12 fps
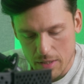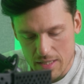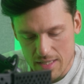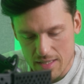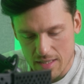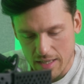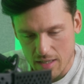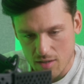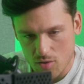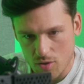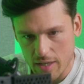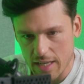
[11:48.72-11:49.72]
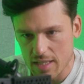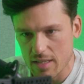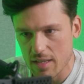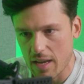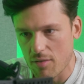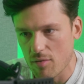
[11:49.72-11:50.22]
this like
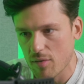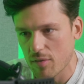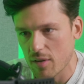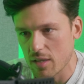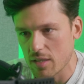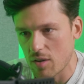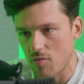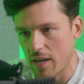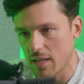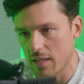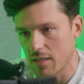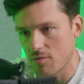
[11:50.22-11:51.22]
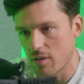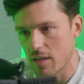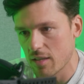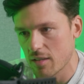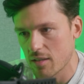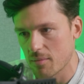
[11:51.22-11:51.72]
connecting everything directly,
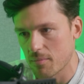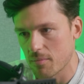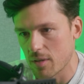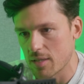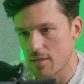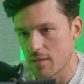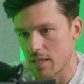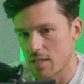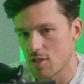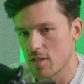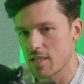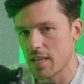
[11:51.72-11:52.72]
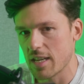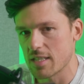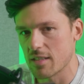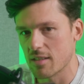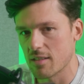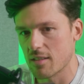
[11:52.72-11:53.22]
right? Let's just say
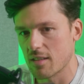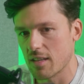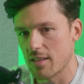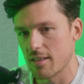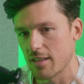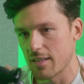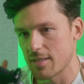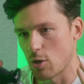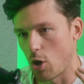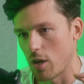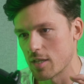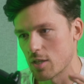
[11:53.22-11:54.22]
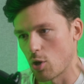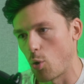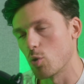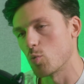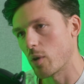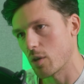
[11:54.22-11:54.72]
it's an
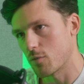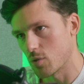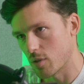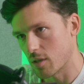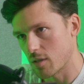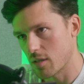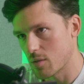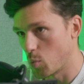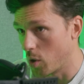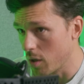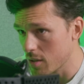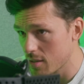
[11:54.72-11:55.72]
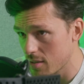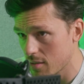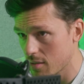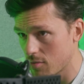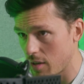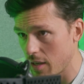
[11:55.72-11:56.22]
old way of doing it. It works,
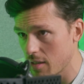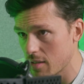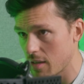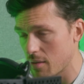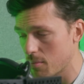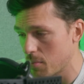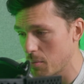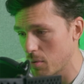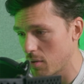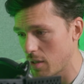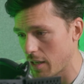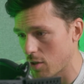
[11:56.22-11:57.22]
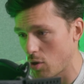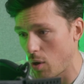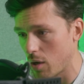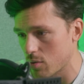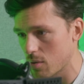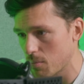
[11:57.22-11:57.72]
right? And people like know
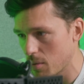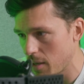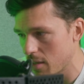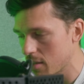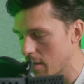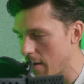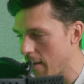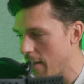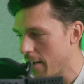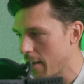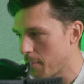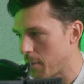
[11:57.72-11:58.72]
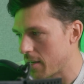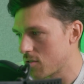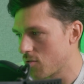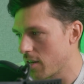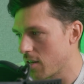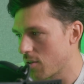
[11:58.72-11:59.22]
how to implement it, but
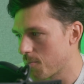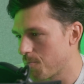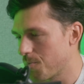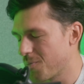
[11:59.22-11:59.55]
it's really not.